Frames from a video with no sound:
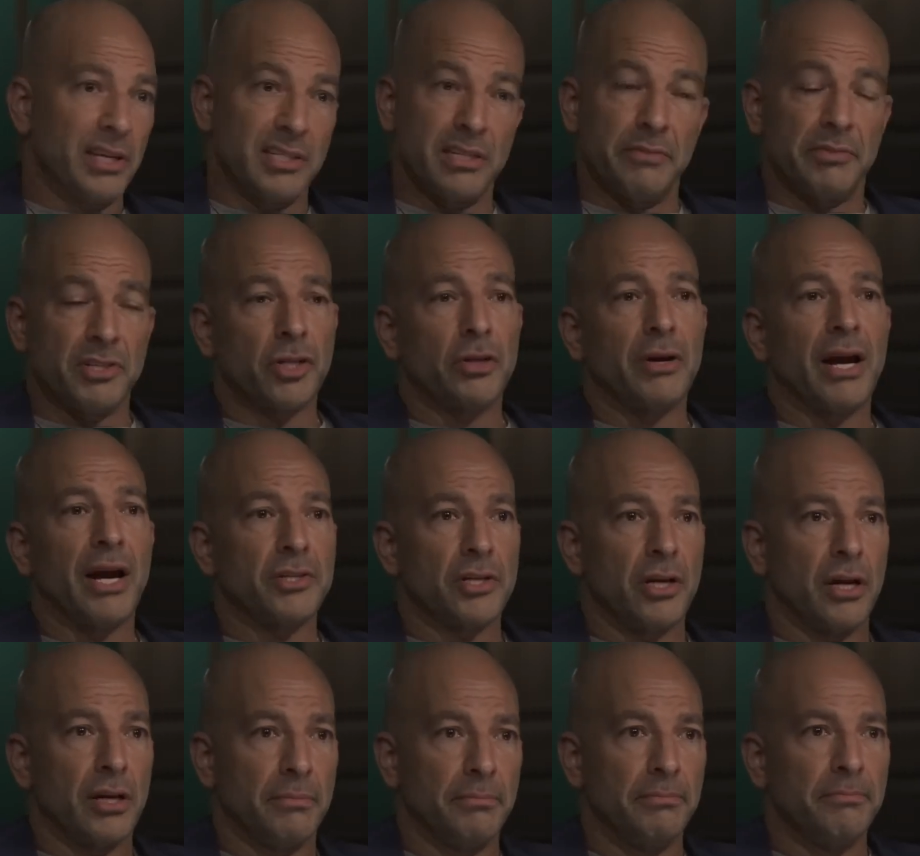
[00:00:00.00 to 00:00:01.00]
He doesn't have a scratch
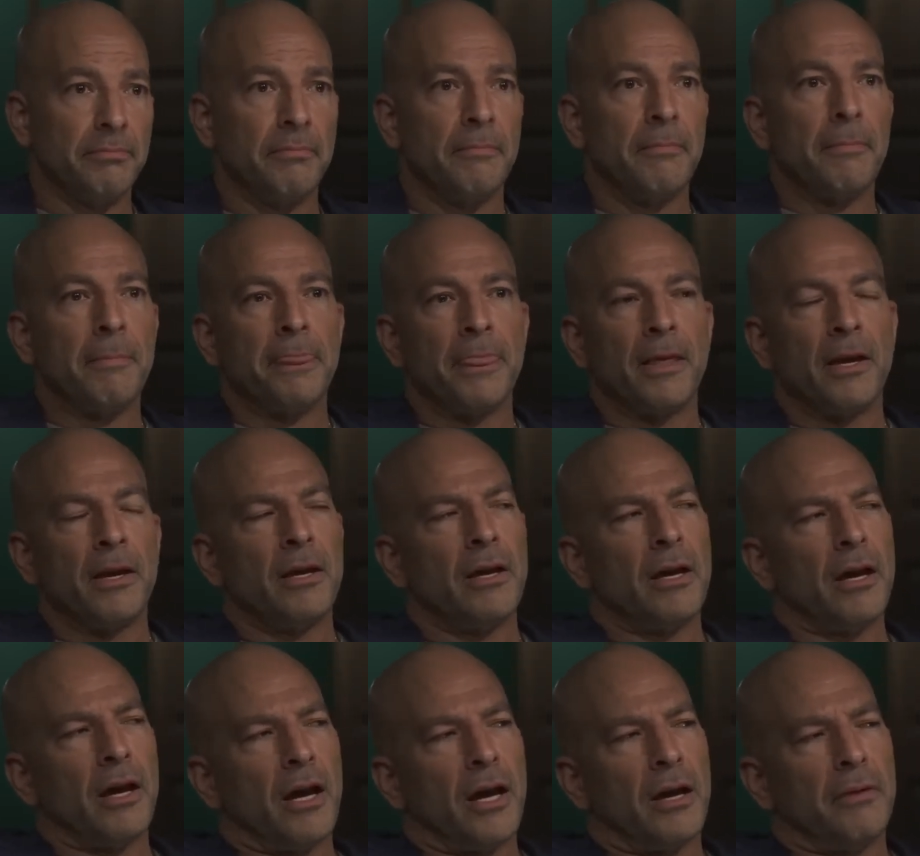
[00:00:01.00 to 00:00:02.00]
on him.
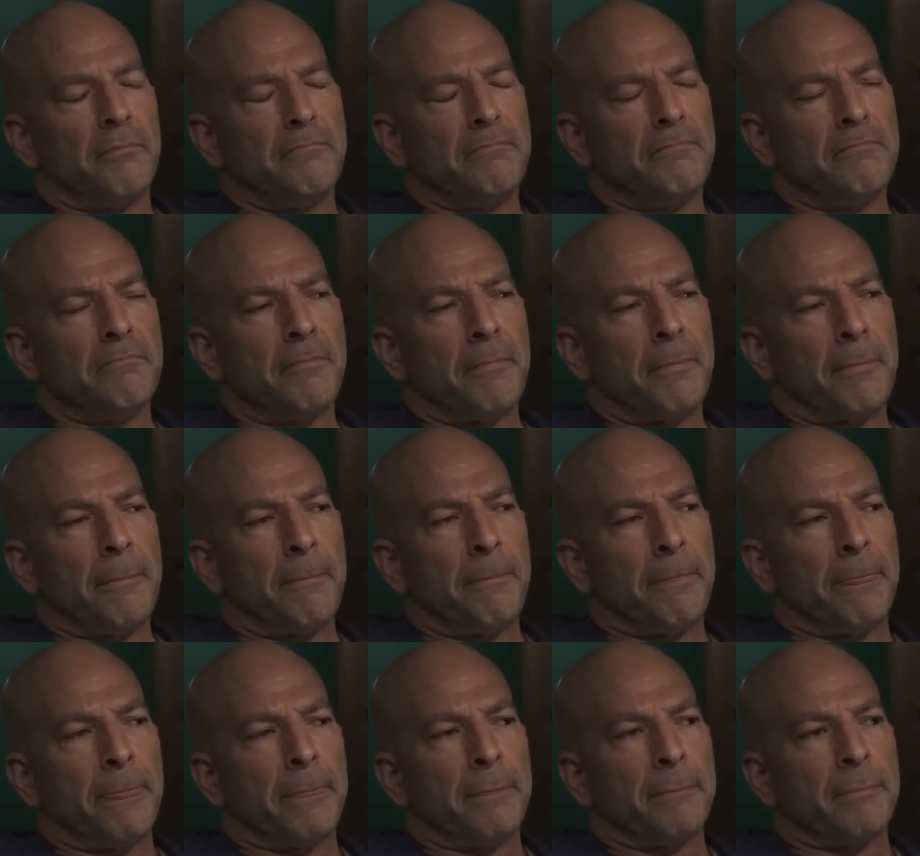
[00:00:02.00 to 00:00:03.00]

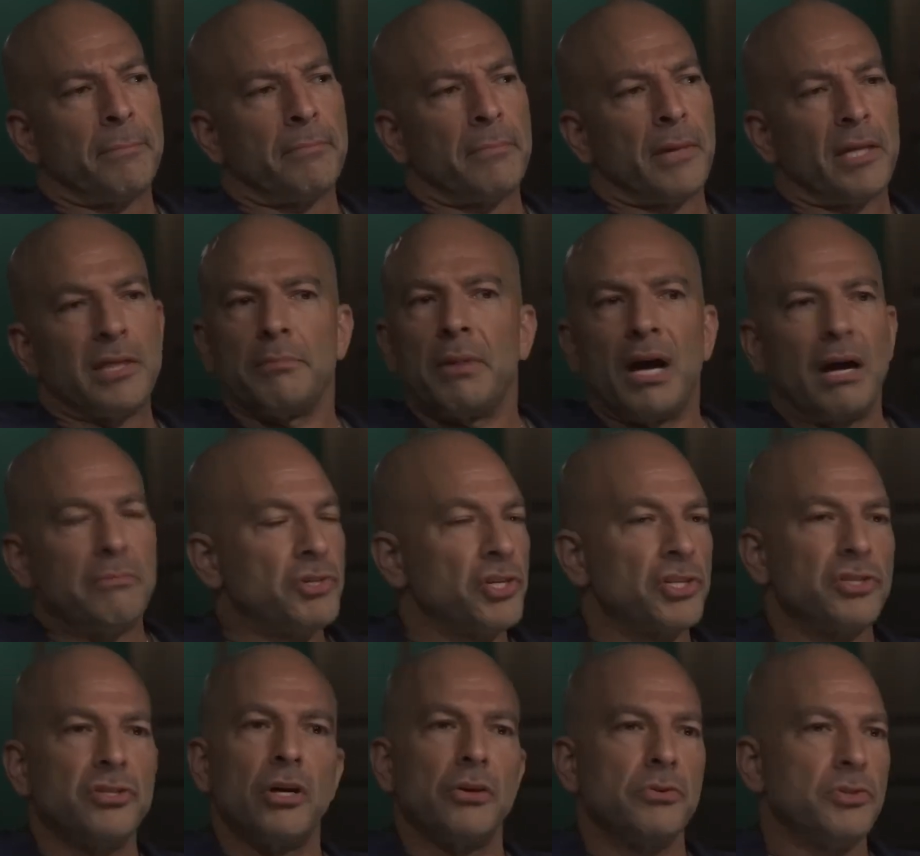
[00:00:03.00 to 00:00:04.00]
And the mom
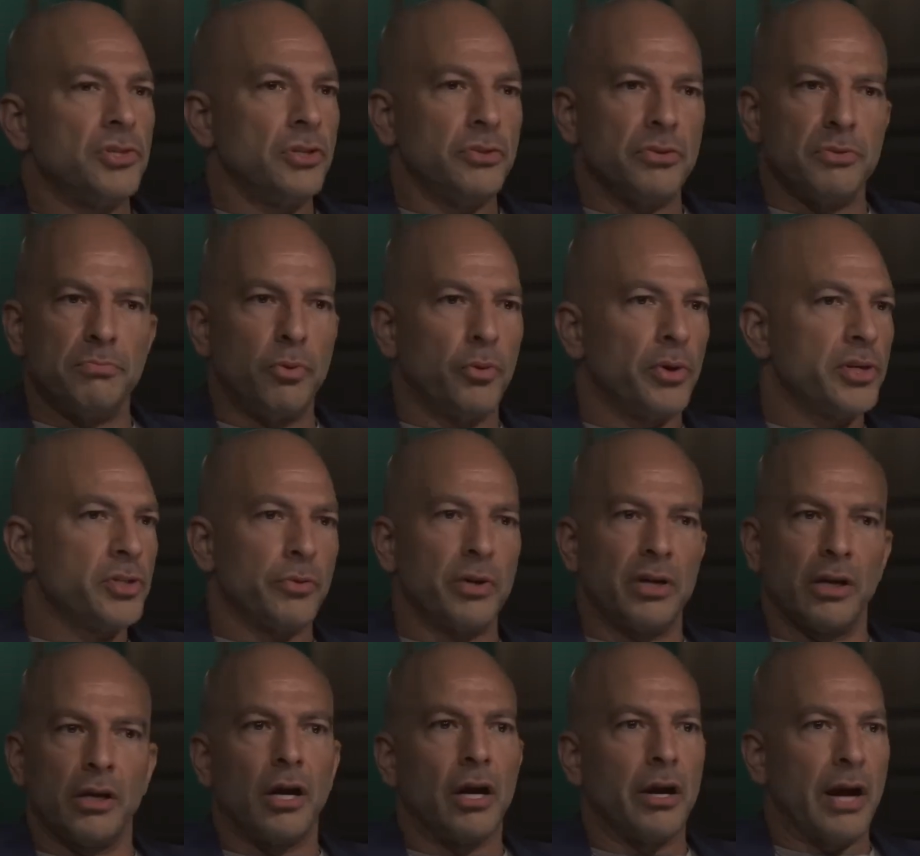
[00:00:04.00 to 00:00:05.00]
just knows your boys were
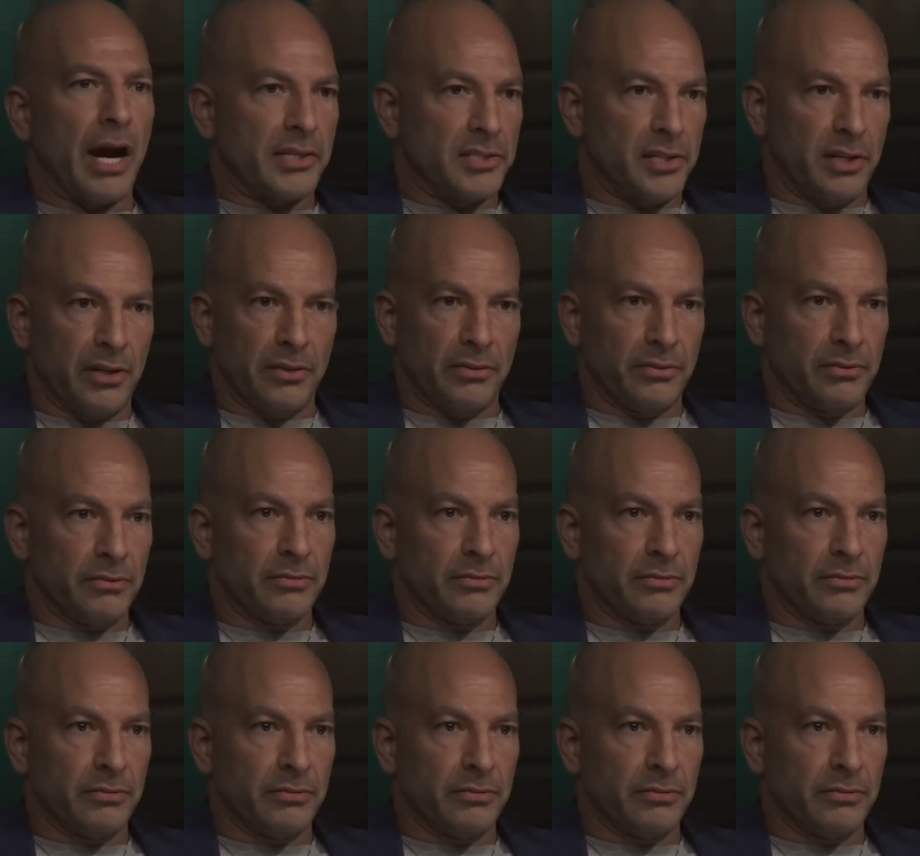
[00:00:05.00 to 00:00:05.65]
in a car accident.